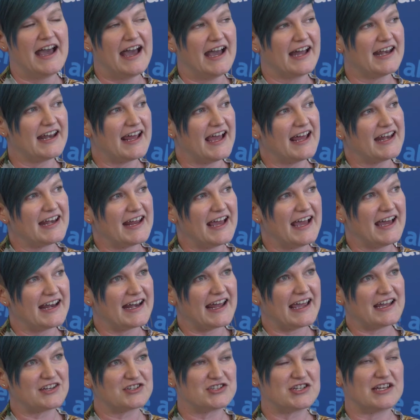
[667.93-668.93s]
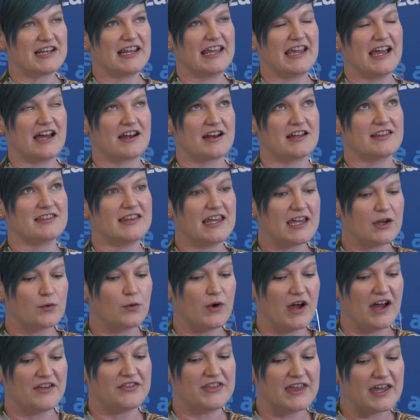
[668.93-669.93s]
And I
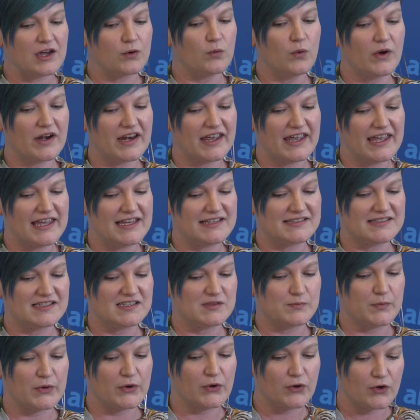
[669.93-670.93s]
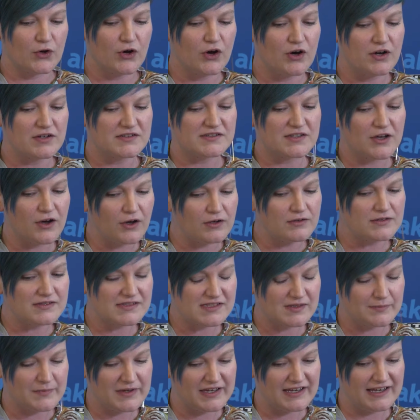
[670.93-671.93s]
think what it is because
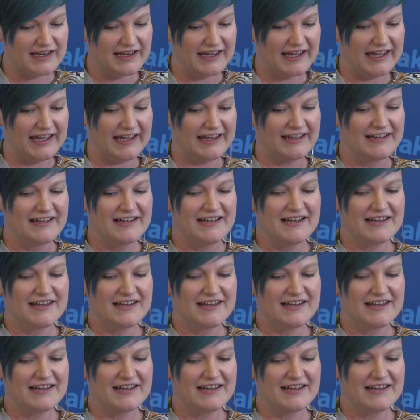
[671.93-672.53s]
ultimately